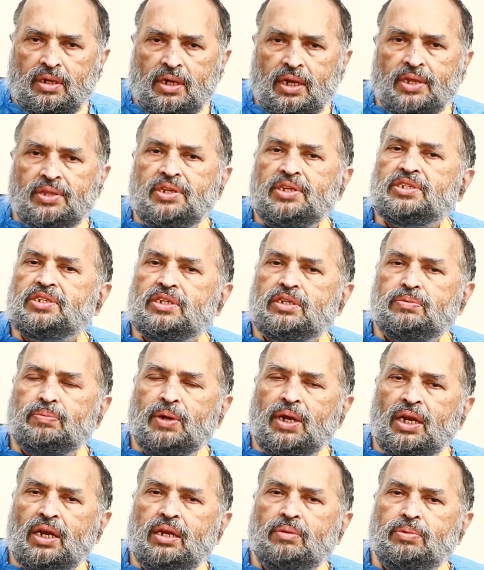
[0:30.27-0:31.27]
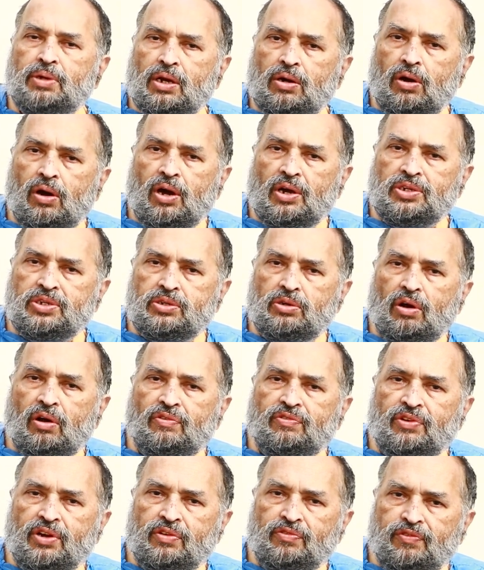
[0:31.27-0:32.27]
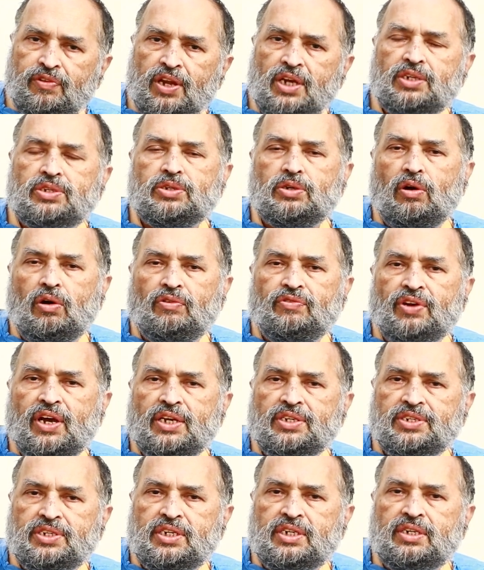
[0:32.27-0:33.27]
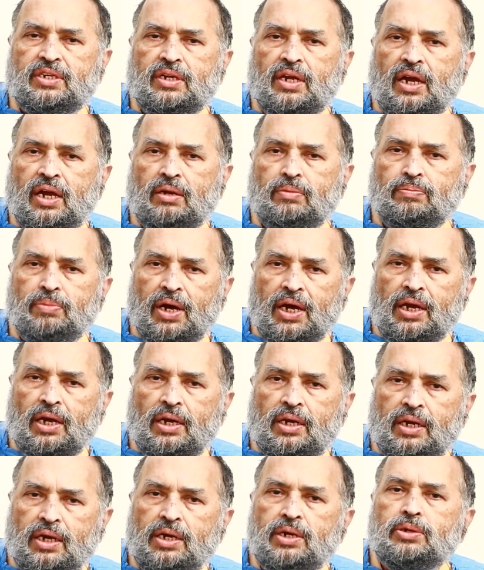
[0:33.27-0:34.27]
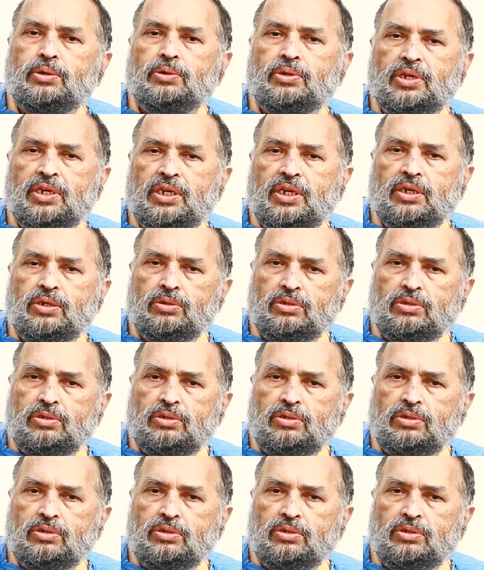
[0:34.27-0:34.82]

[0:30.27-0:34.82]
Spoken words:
and this is mainly because of reflux of acid and bile into the